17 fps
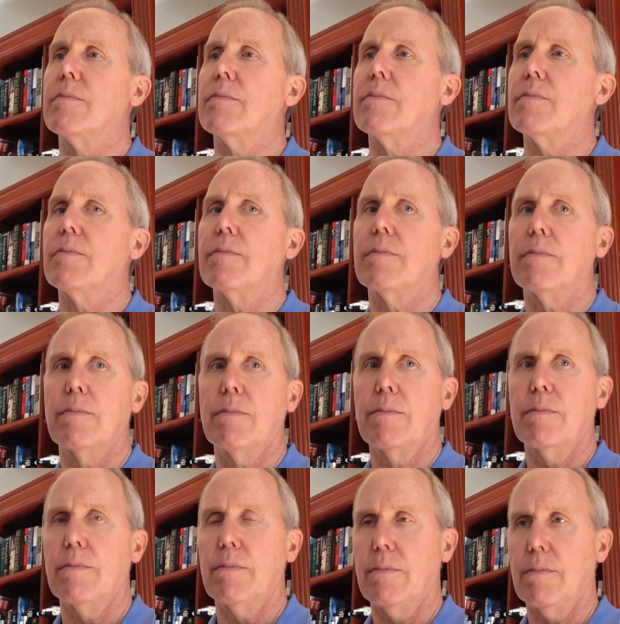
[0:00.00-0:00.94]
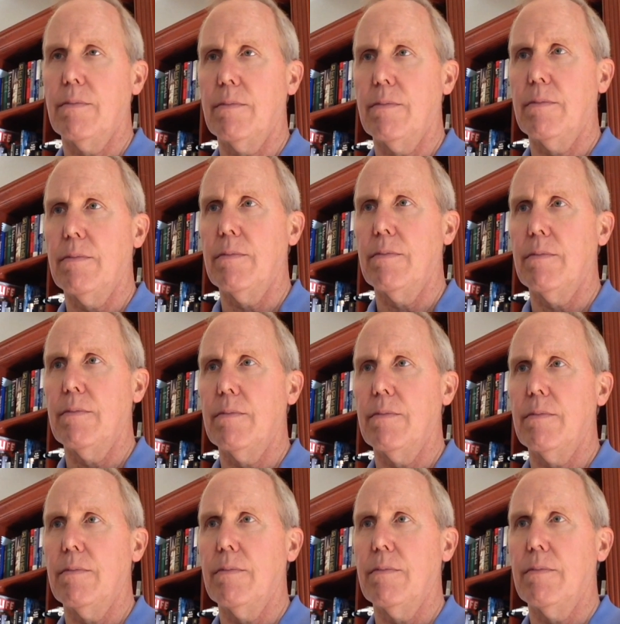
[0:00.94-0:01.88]

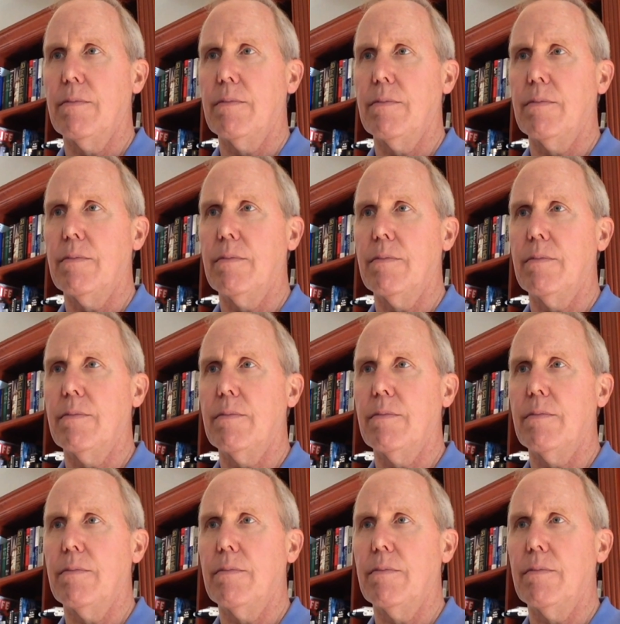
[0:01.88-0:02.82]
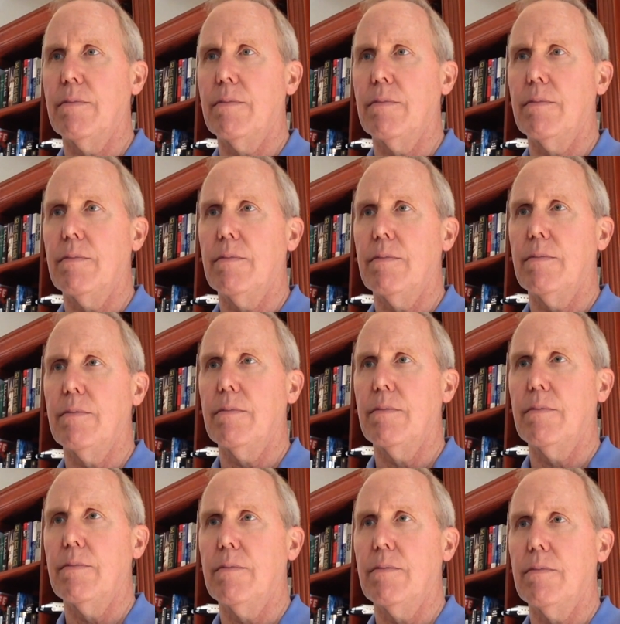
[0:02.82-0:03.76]

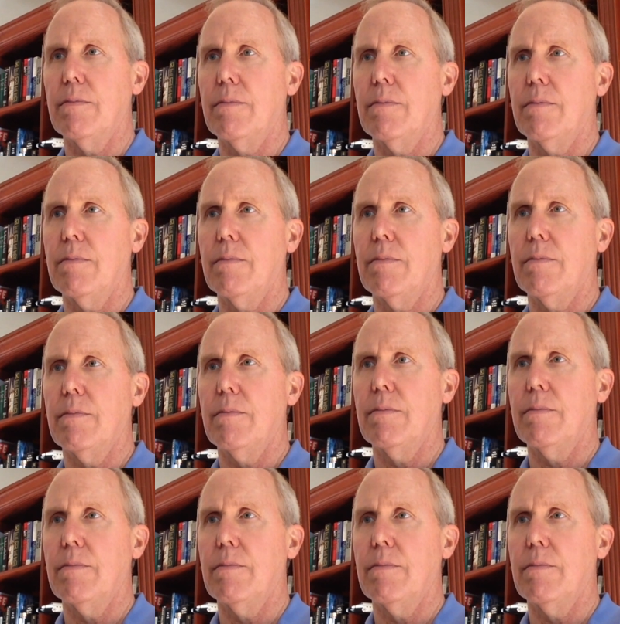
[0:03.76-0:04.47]
This person isn't speaking.